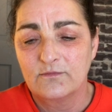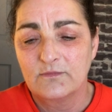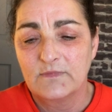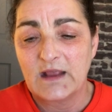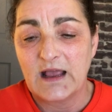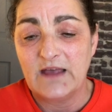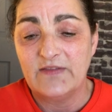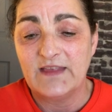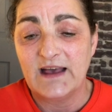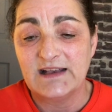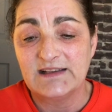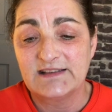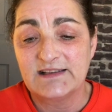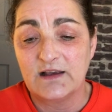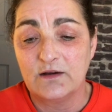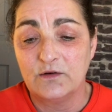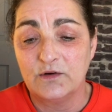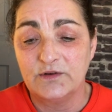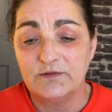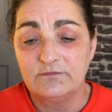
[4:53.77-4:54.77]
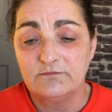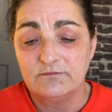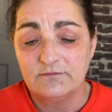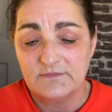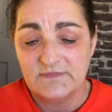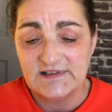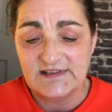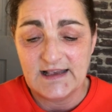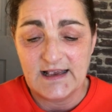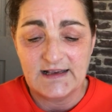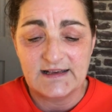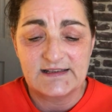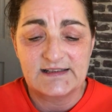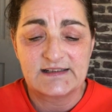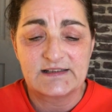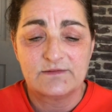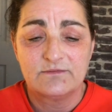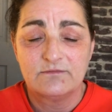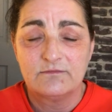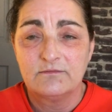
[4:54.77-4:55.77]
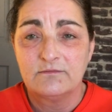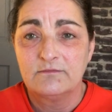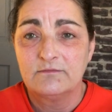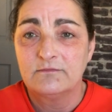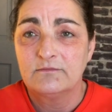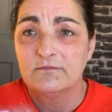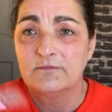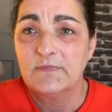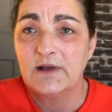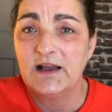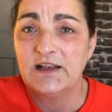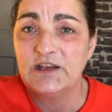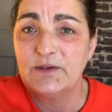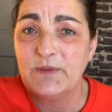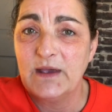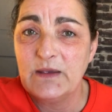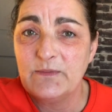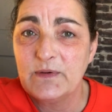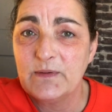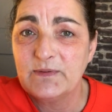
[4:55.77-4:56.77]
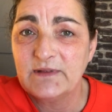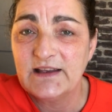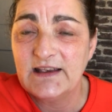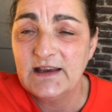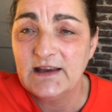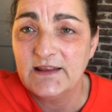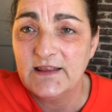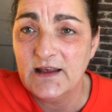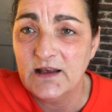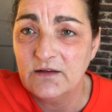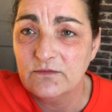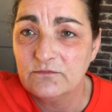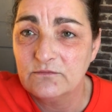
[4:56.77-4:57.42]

And that's it on 6. And you might be able to hear that.